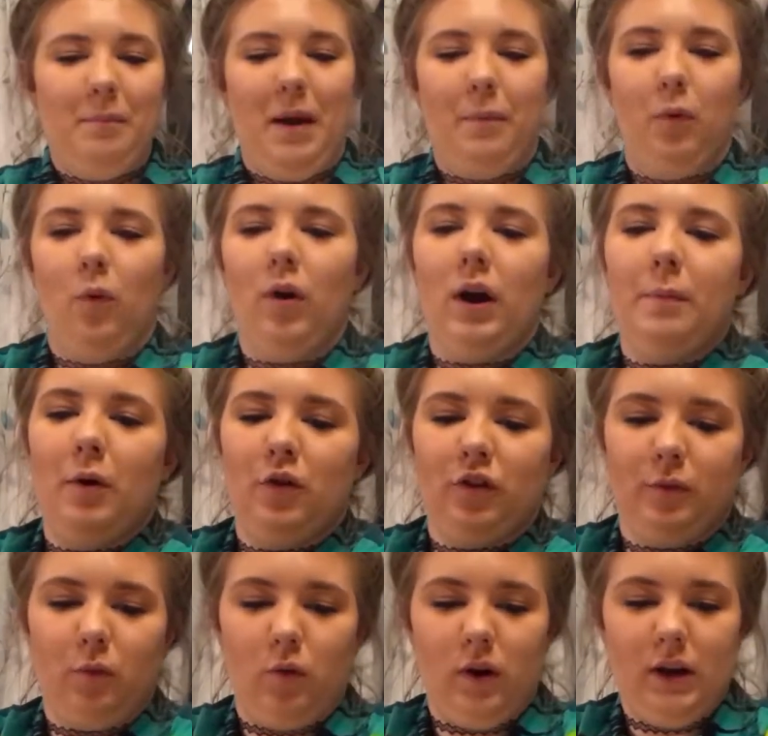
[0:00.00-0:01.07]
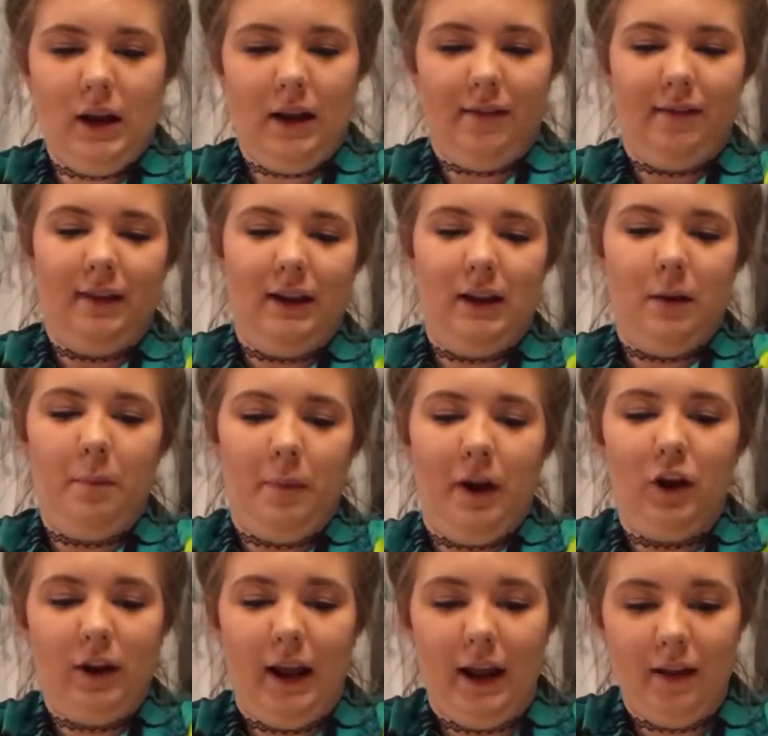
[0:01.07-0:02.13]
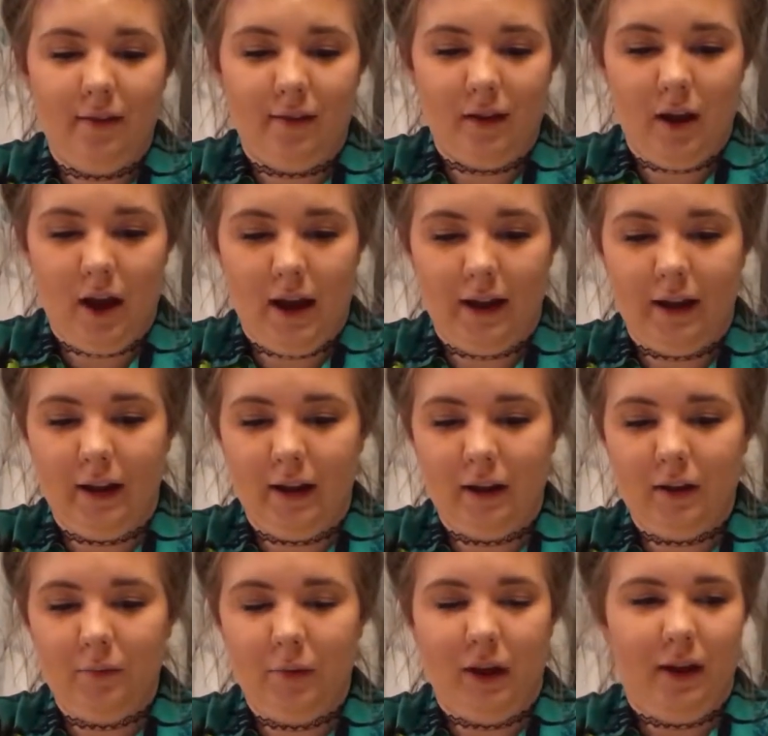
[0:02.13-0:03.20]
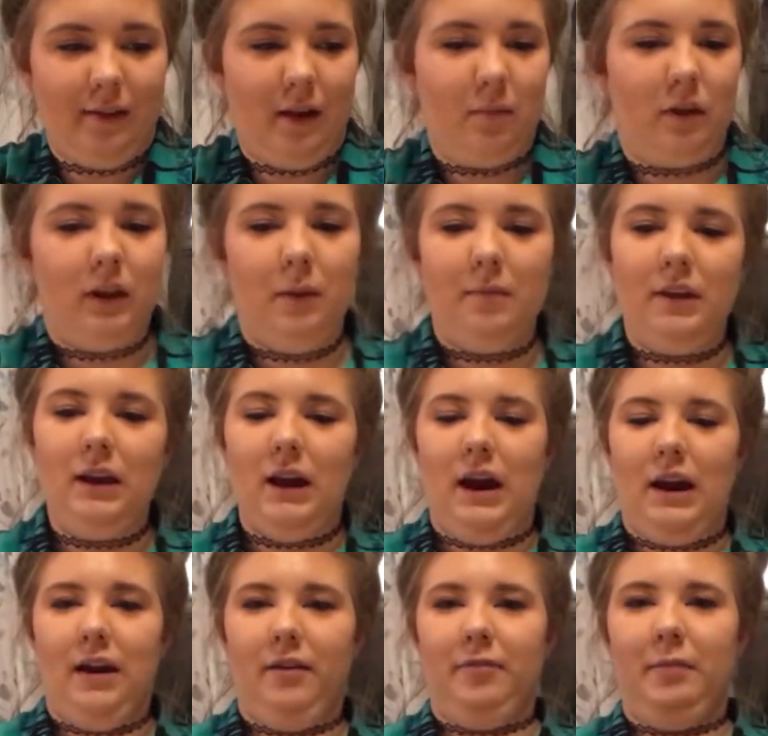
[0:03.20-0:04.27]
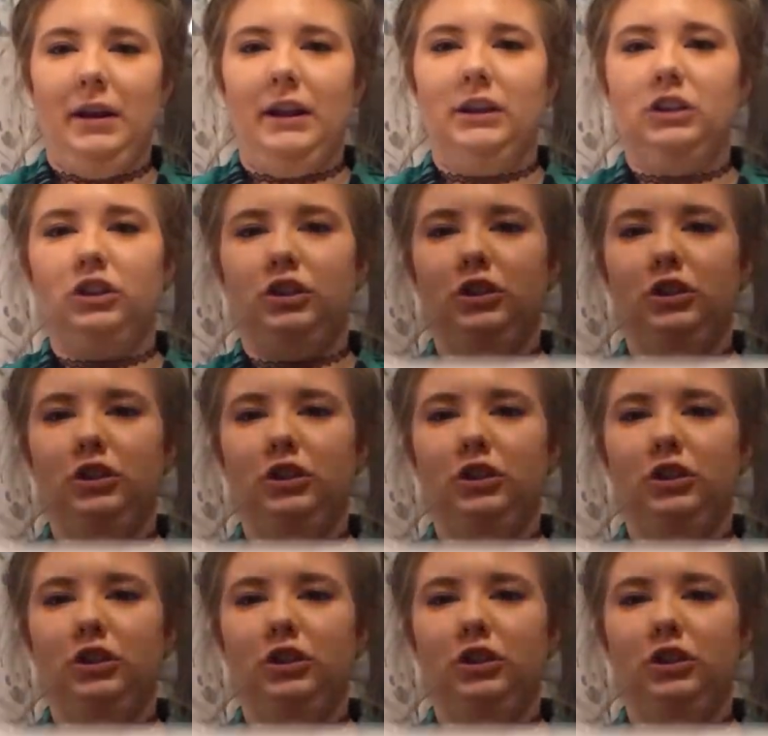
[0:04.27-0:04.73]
My poor poster board has seen better days. Because I'm clumsy, I have managed